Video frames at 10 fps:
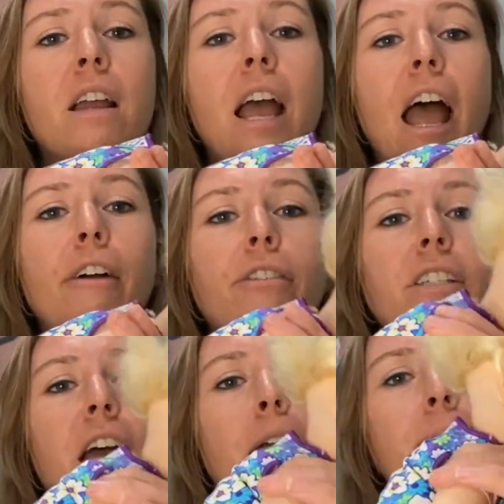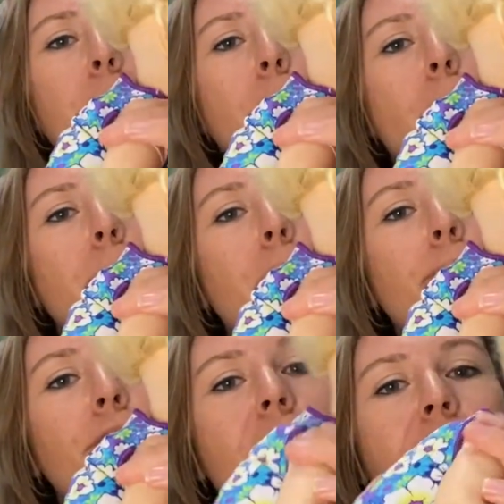Every time they pop up
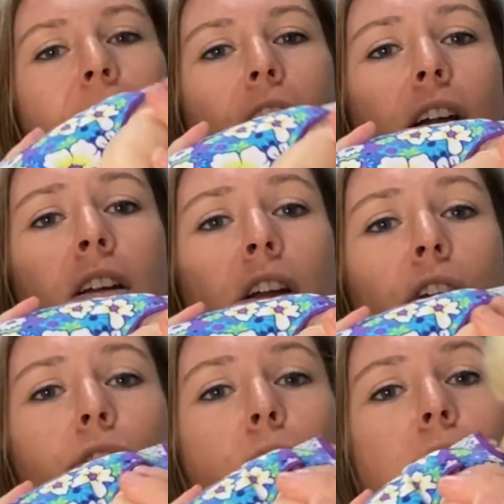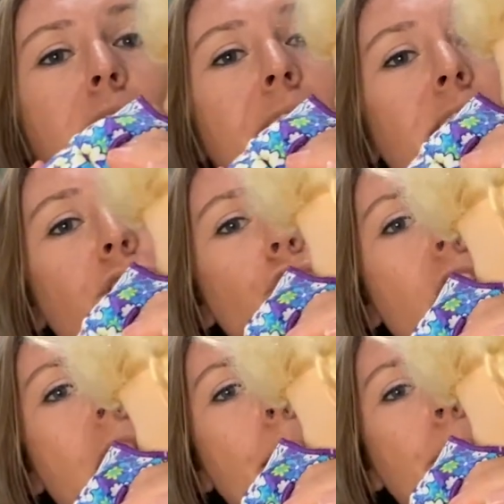for air, those legs
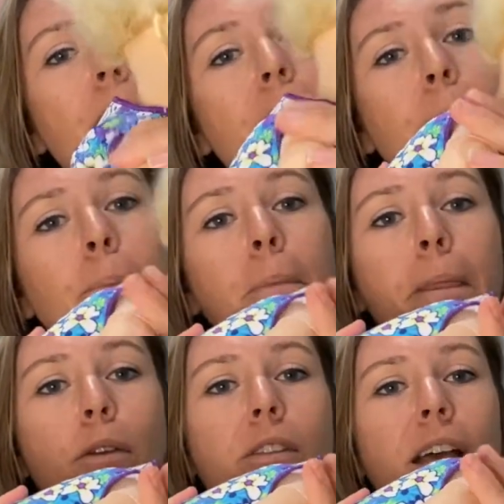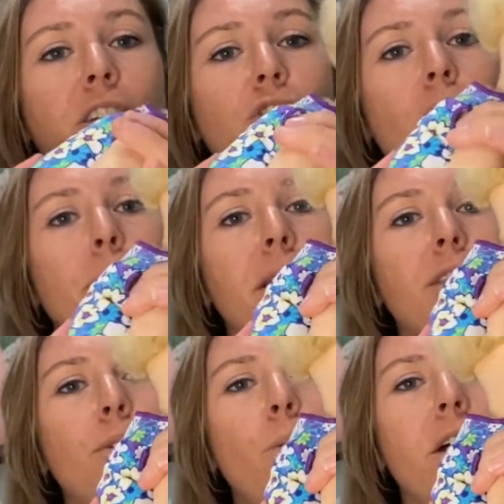drop. Those legs drop in
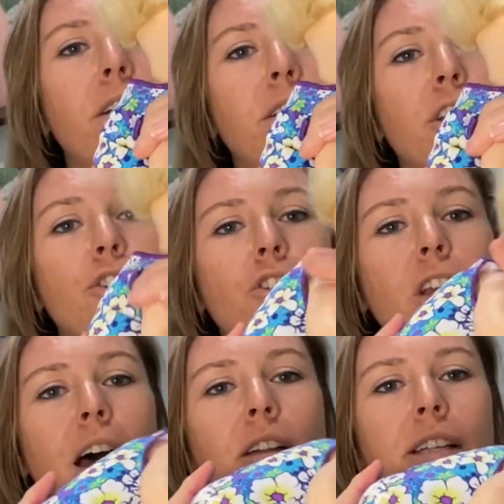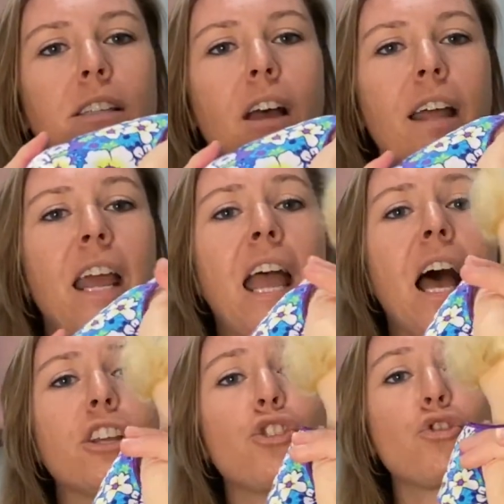the water because your child is not
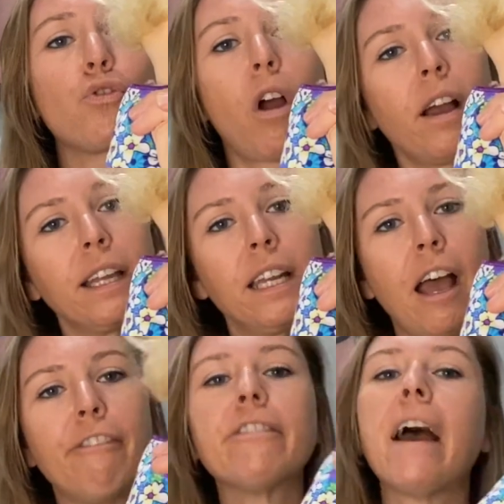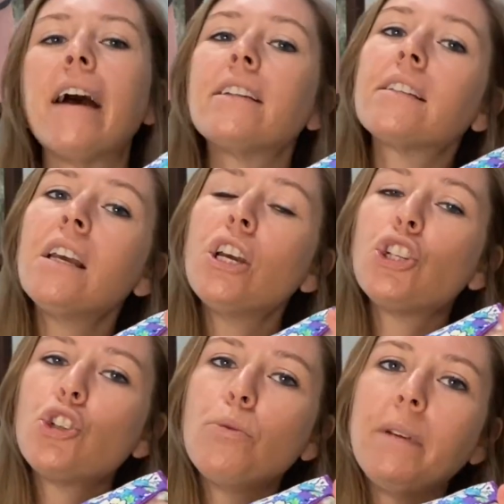strong enough yet
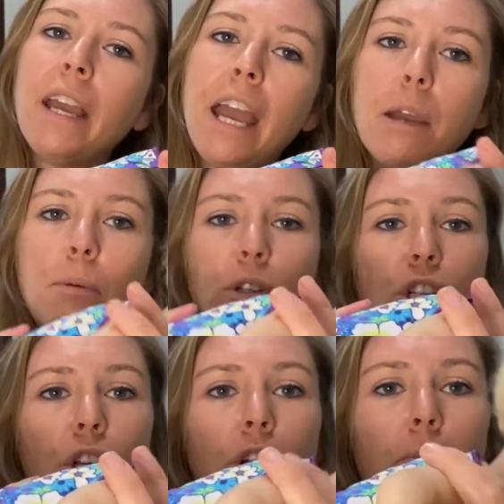to be able to